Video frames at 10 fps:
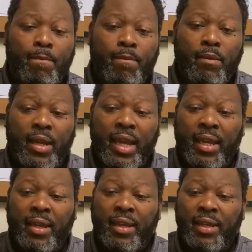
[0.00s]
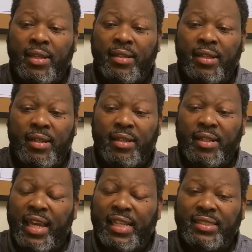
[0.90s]
And
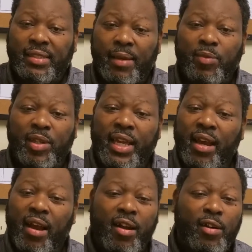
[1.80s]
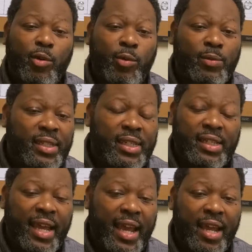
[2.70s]
it's something that Arnold didn't
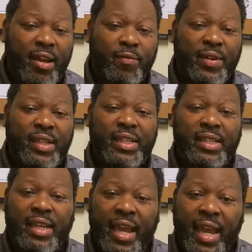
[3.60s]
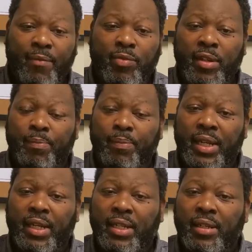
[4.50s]
have. He didn't have the
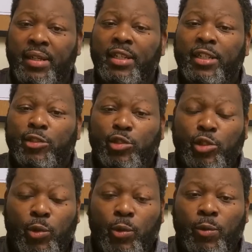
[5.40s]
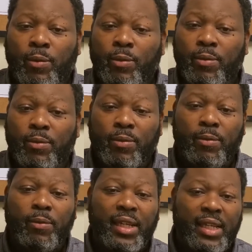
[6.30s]
ability to
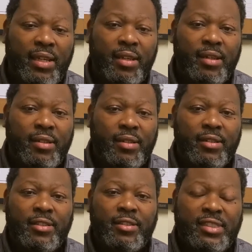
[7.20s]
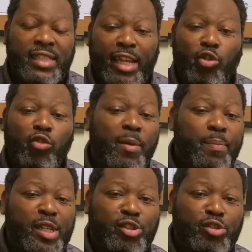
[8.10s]
lead. It's like you could be the
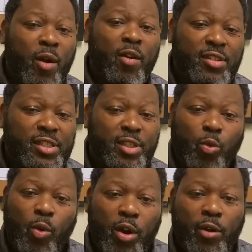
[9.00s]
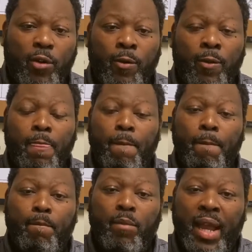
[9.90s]
strongest in the world,
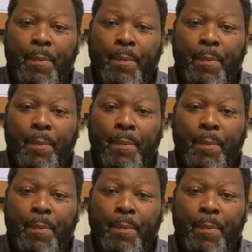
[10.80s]
but